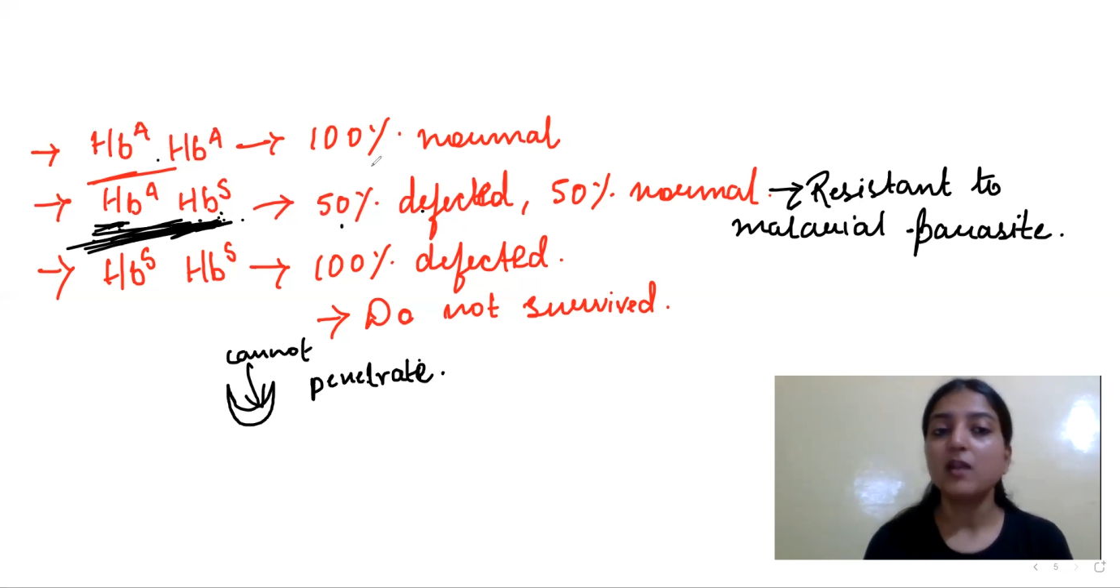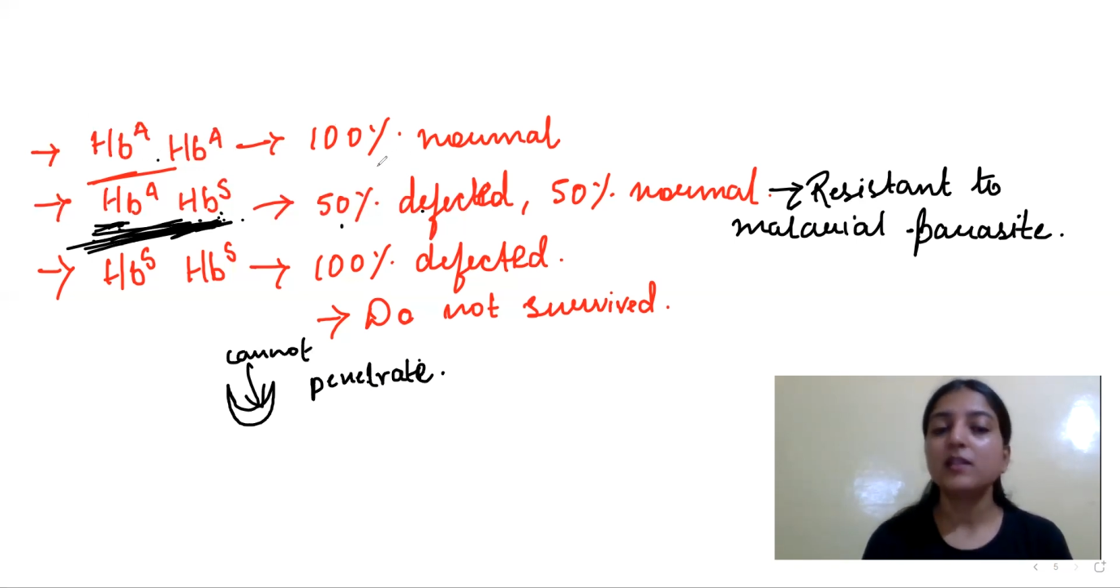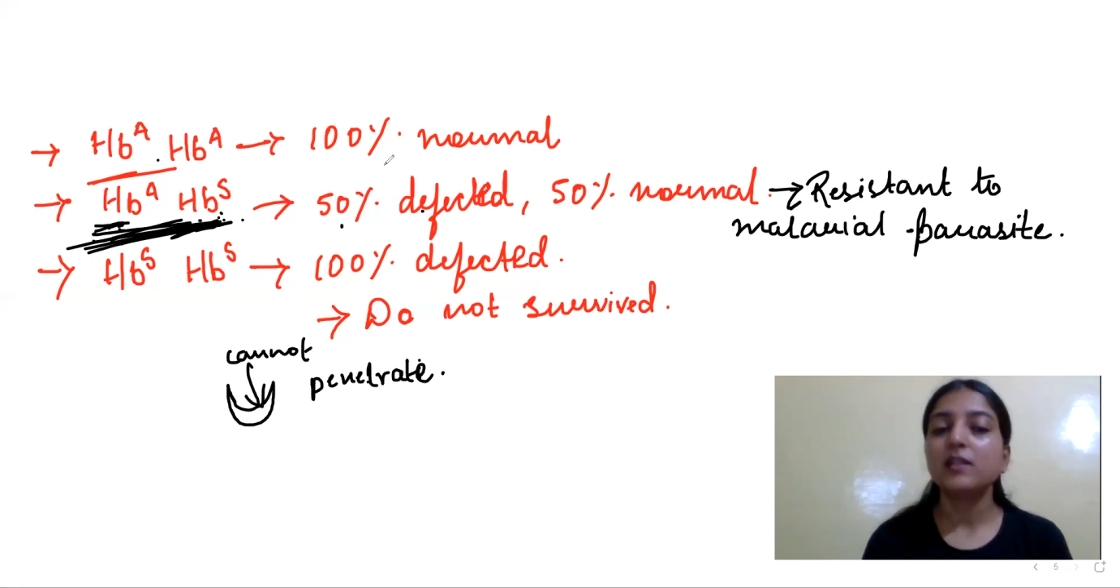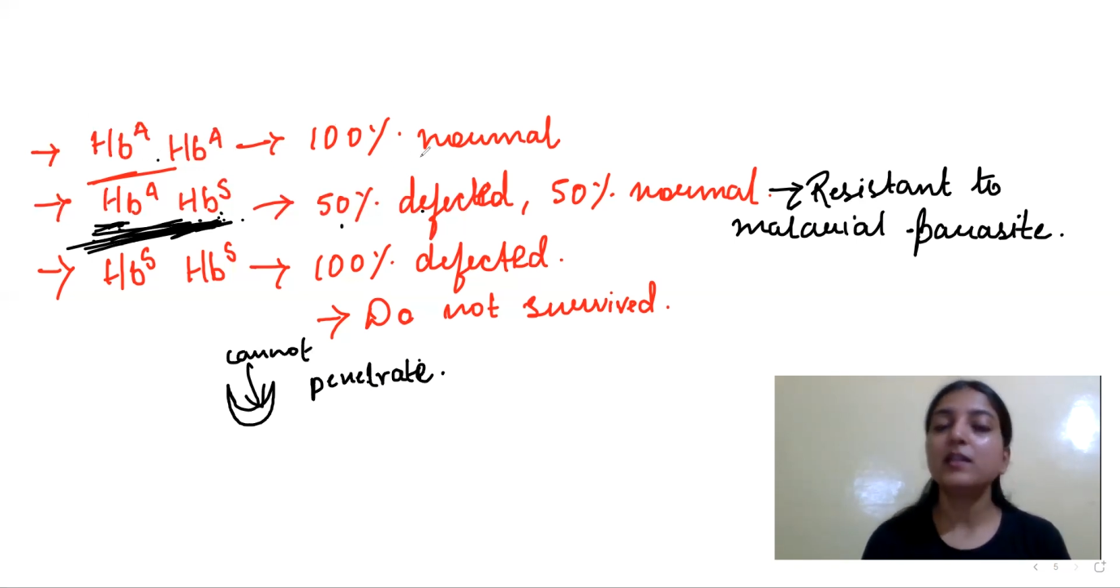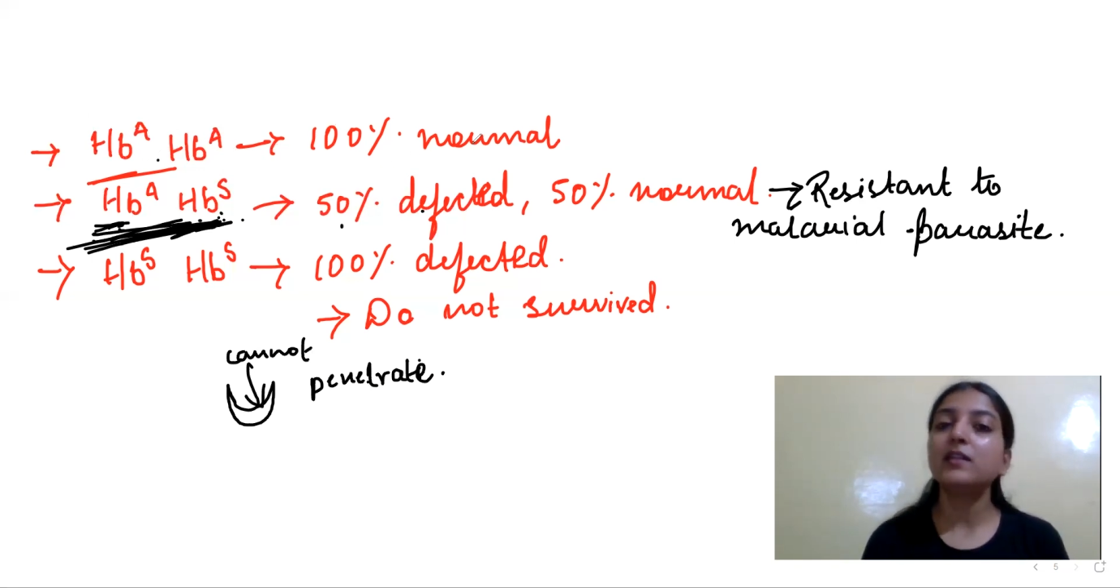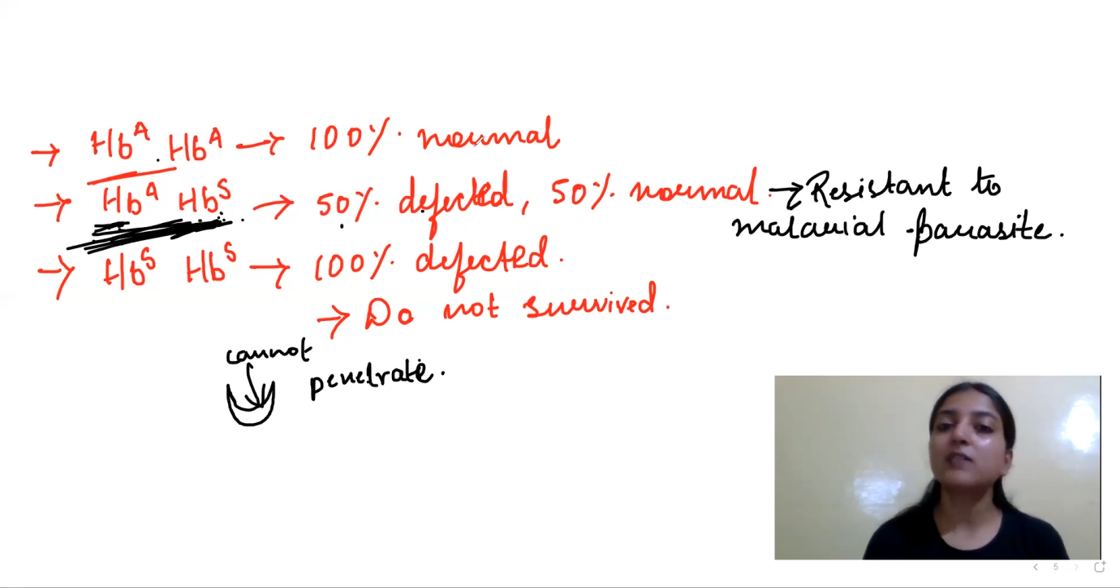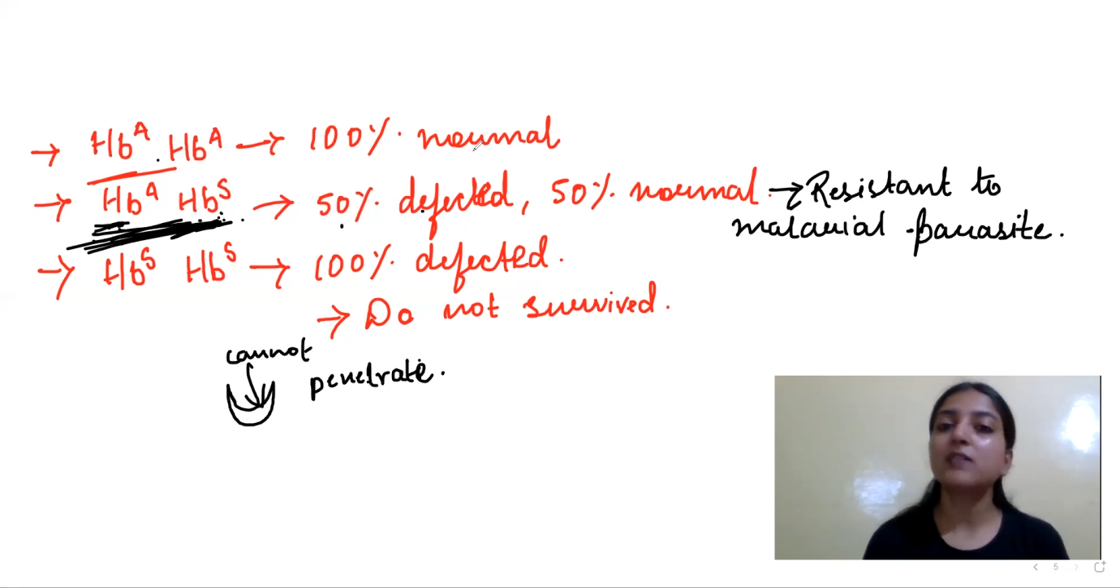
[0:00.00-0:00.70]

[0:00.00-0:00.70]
then it is